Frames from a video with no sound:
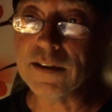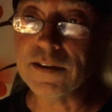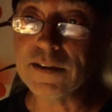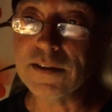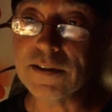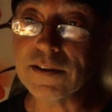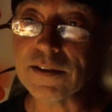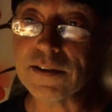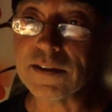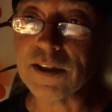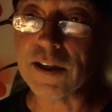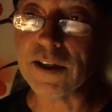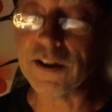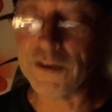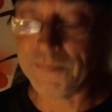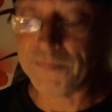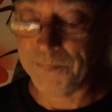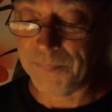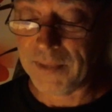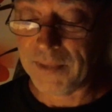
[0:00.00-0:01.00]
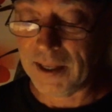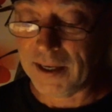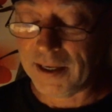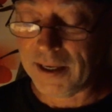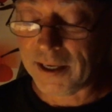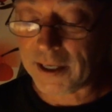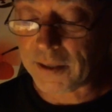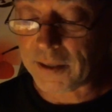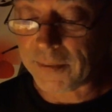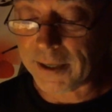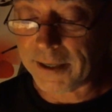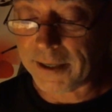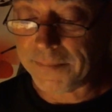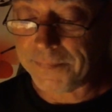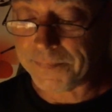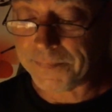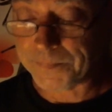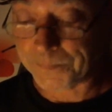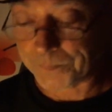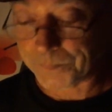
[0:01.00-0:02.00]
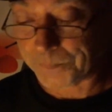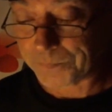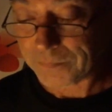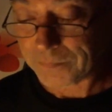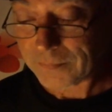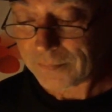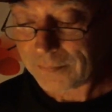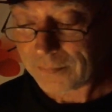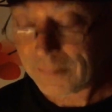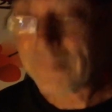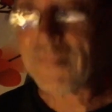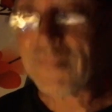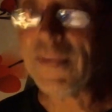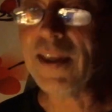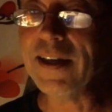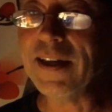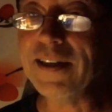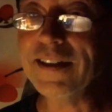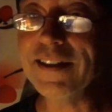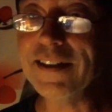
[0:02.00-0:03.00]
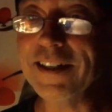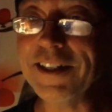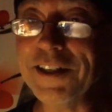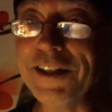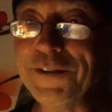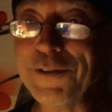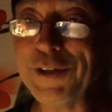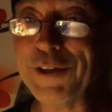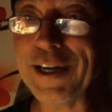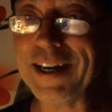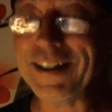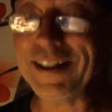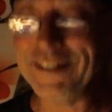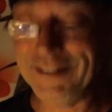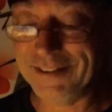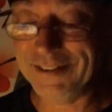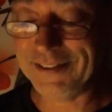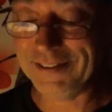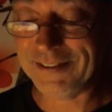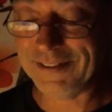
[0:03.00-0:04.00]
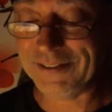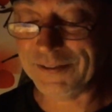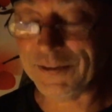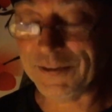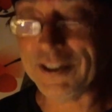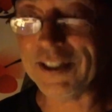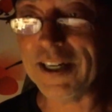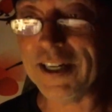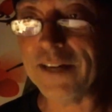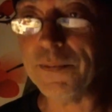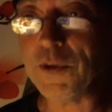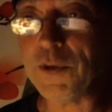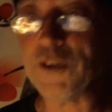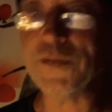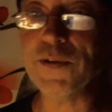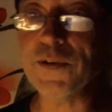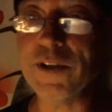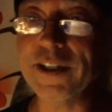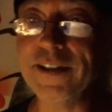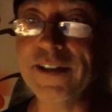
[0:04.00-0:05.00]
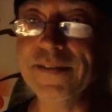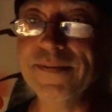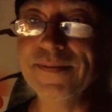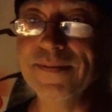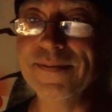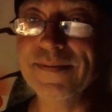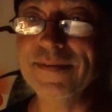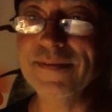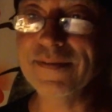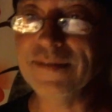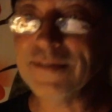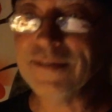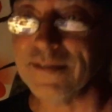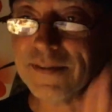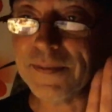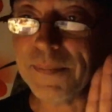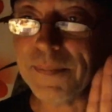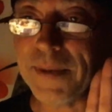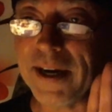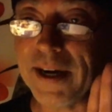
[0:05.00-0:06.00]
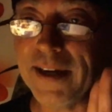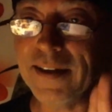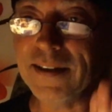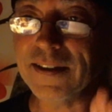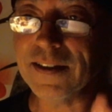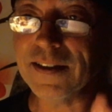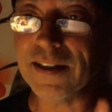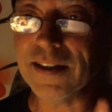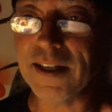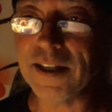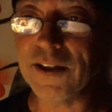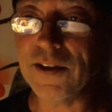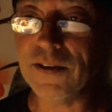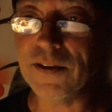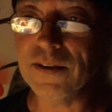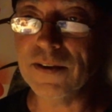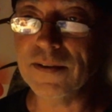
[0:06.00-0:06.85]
So anyway, enough for now. We'll have more for you. Bye, and thank you.